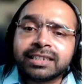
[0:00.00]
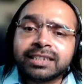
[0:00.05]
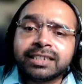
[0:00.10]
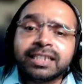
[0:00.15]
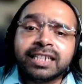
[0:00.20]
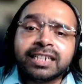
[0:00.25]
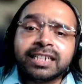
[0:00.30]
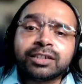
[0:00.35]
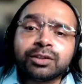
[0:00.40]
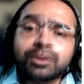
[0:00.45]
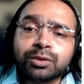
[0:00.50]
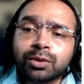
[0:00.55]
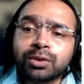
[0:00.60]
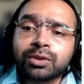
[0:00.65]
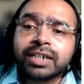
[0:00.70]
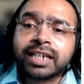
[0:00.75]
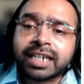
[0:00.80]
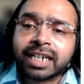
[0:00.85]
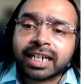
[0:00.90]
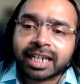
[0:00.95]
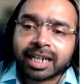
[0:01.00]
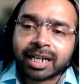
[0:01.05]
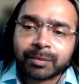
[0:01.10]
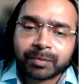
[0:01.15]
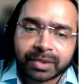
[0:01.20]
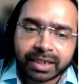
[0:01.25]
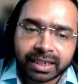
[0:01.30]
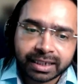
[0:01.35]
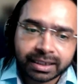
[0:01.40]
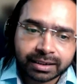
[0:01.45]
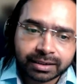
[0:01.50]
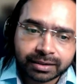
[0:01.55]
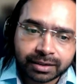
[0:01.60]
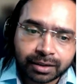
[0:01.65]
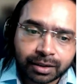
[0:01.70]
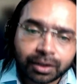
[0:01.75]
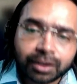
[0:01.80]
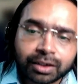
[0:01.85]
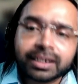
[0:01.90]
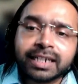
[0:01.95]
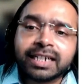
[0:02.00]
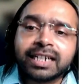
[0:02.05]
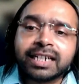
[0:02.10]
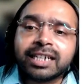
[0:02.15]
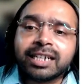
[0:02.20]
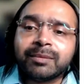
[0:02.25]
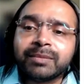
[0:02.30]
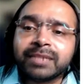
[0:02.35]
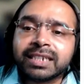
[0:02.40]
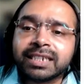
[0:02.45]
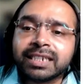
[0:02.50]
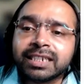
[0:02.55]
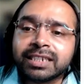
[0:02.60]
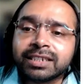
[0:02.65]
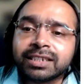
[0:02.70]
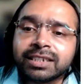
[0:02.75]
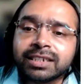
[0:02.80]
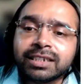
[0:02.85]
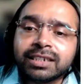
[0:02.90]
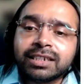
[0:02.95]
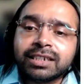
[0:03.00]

there is no data tampering or data tampering is